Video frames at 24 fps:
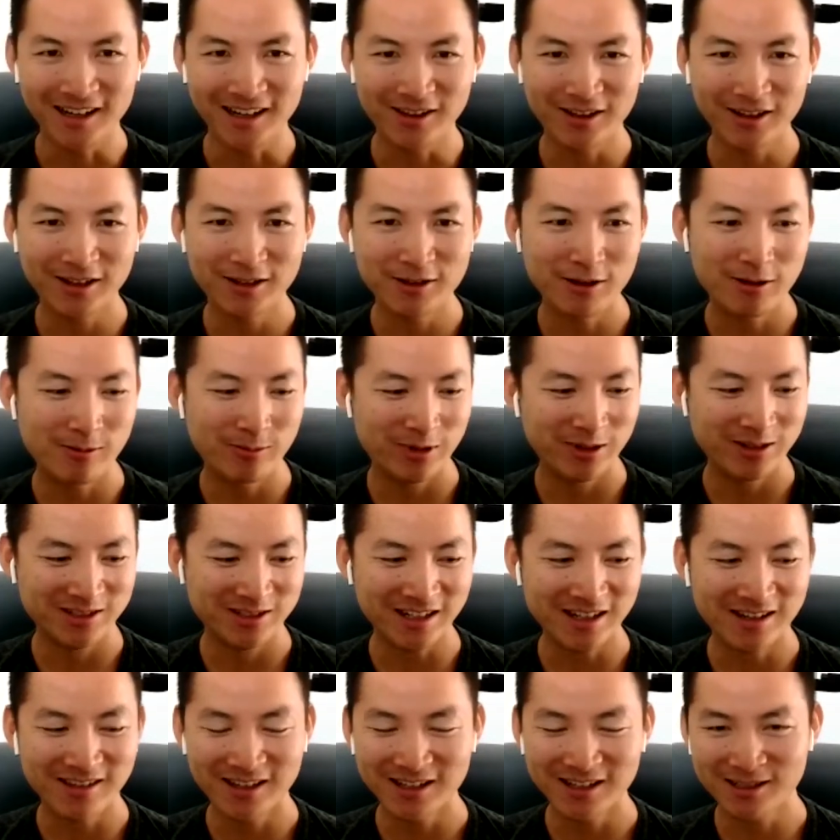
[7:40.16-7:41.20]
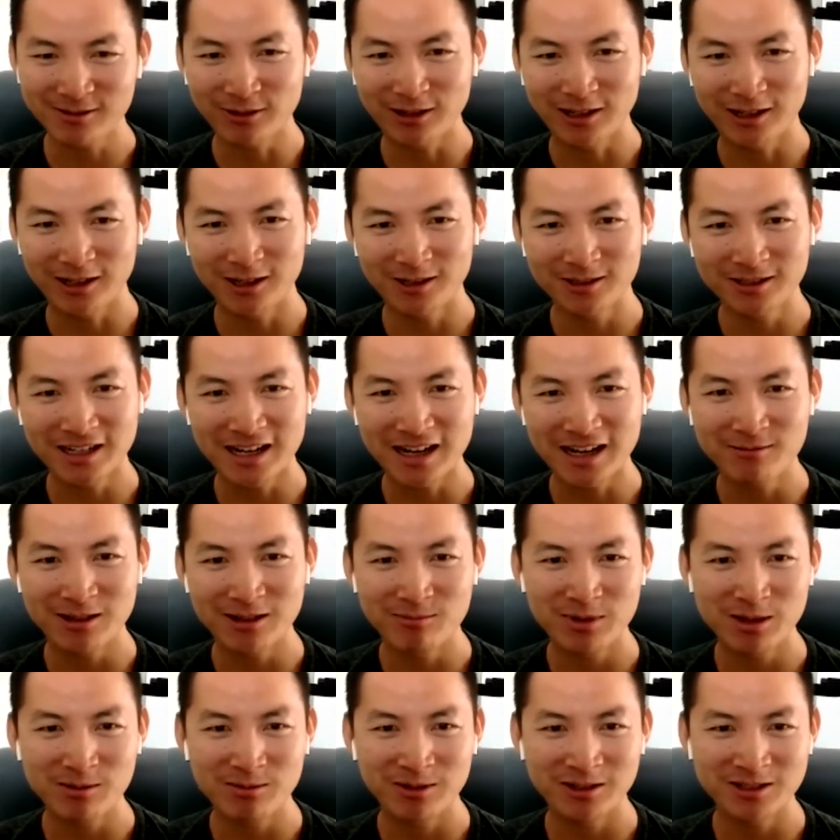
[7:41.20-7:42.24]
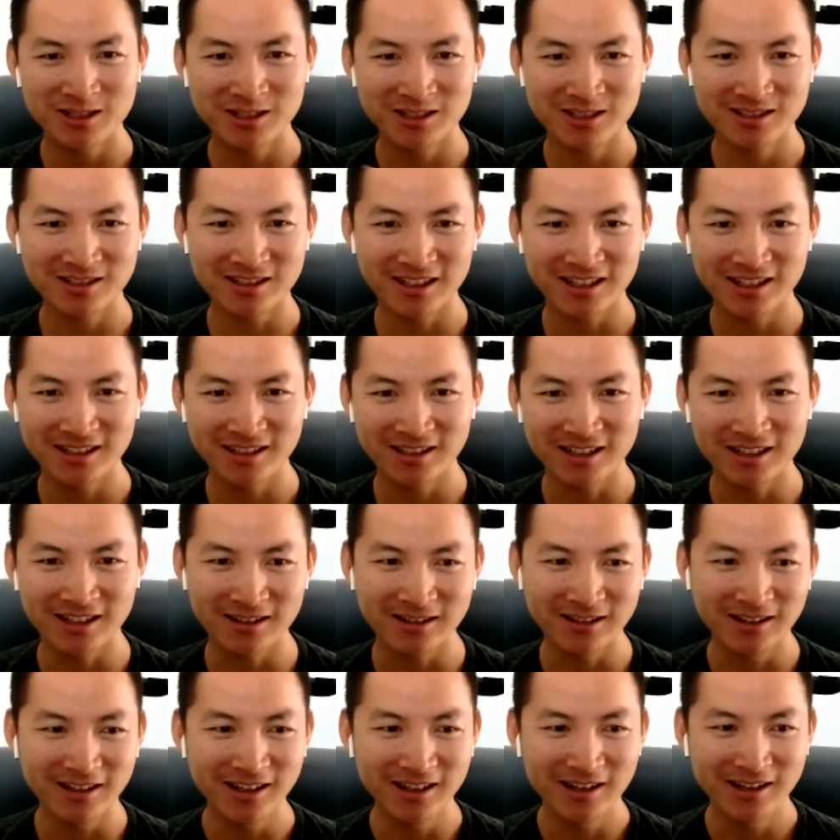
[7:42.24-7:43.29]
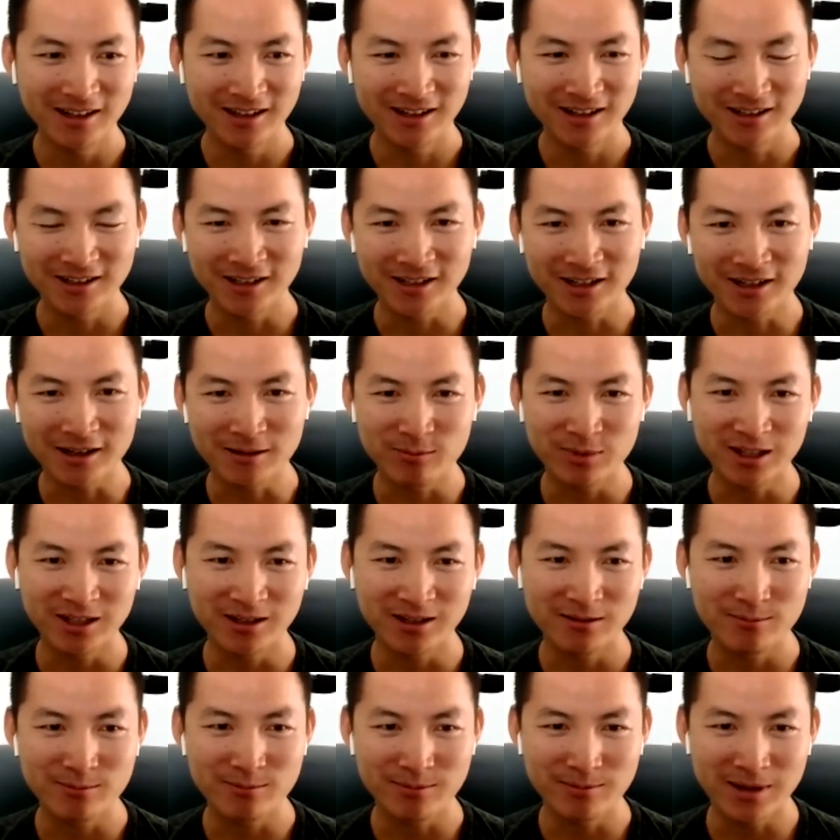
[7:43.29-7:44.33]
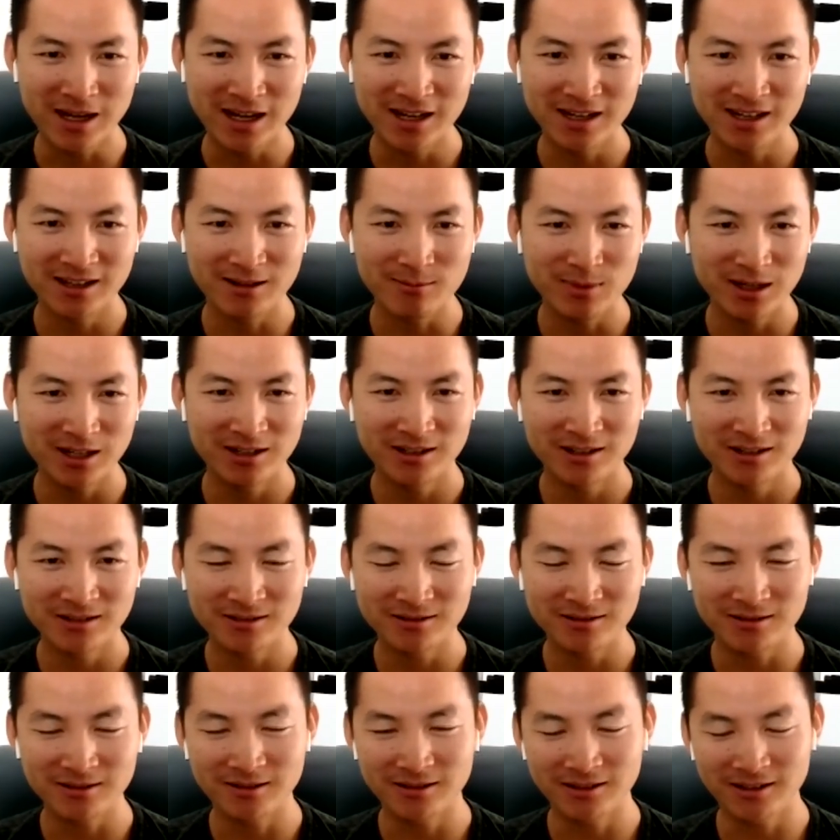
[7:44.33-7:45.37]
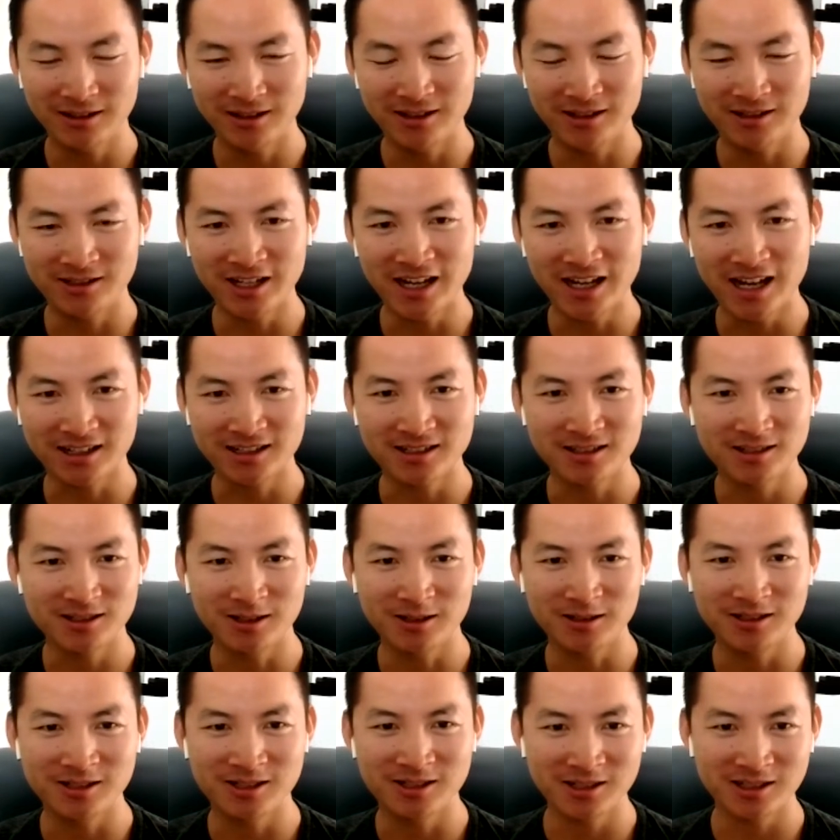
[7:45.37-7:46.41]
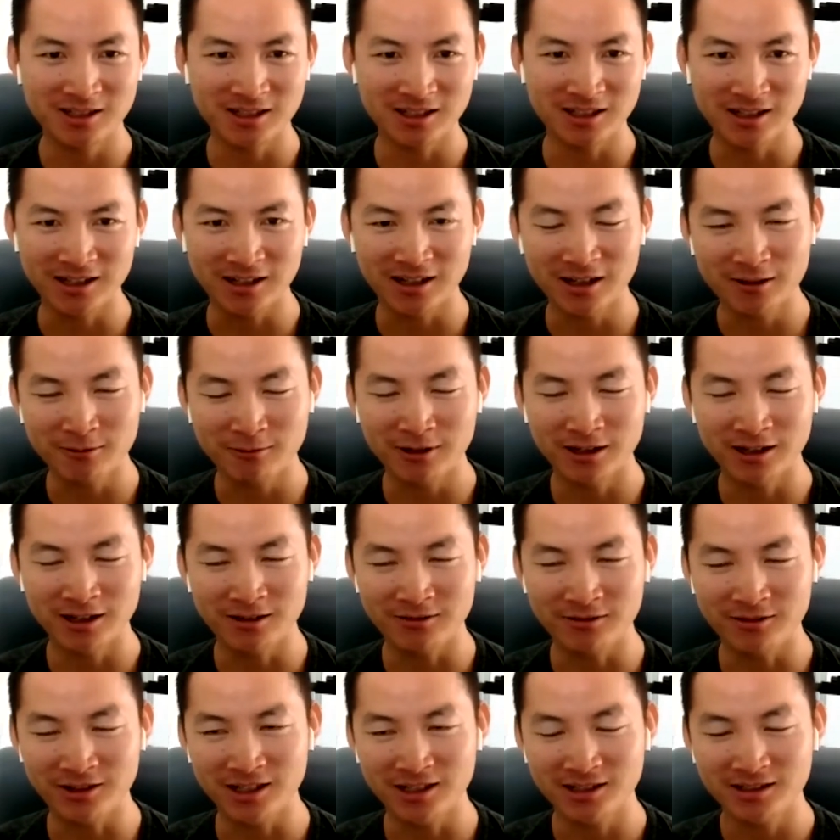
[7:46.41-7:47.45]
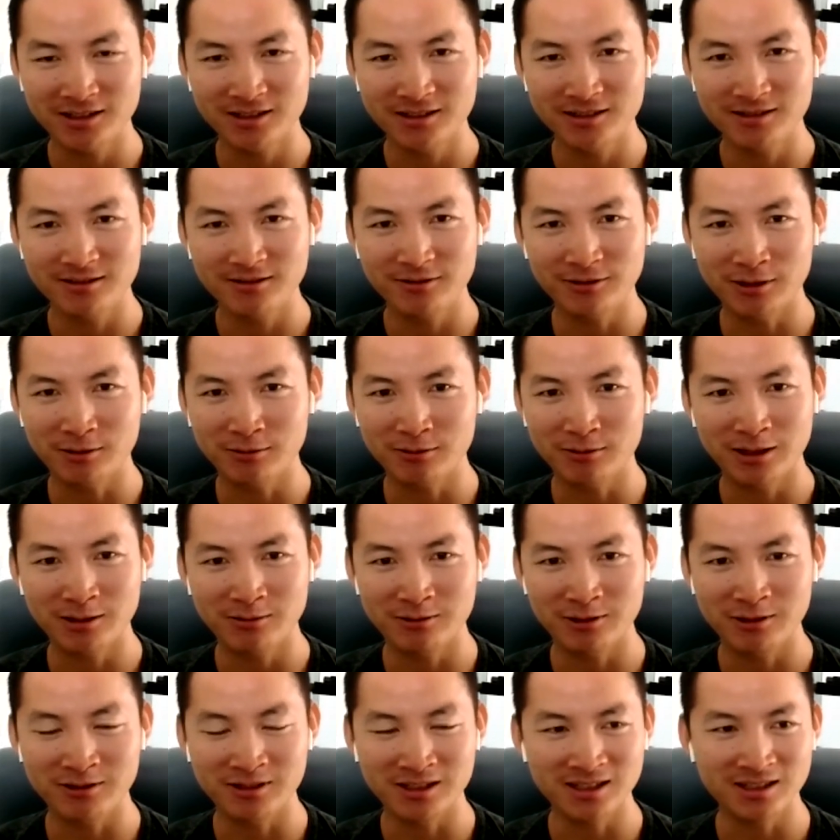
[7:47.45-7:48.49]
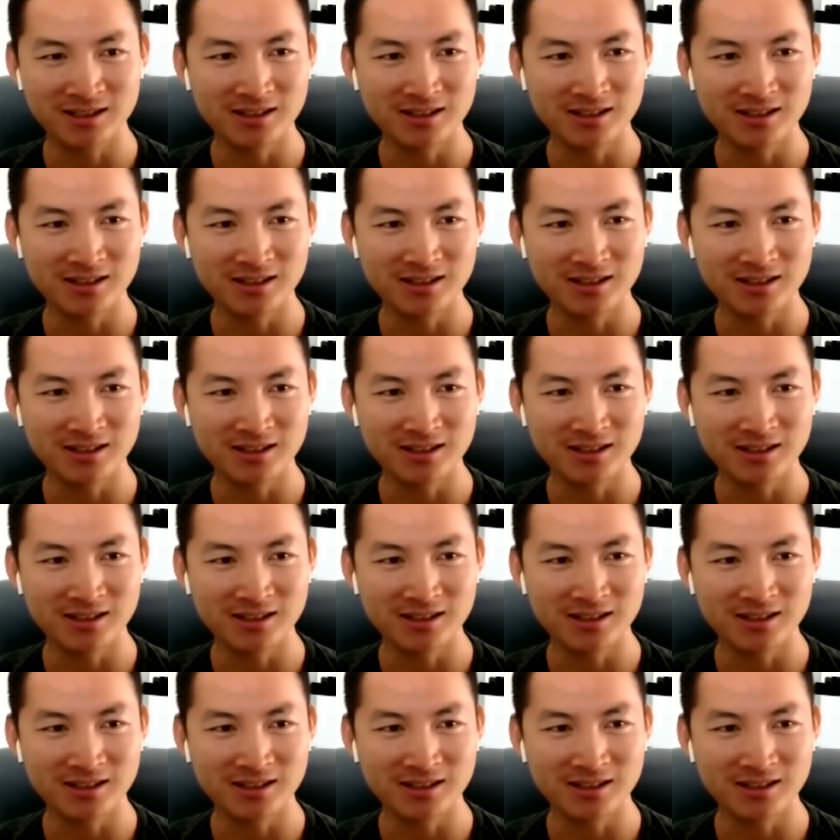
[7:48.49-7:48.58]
I think you've been saying this for a long time, and people just say that you can be man in the middle attacked. So you just get rid of it for whatever reason.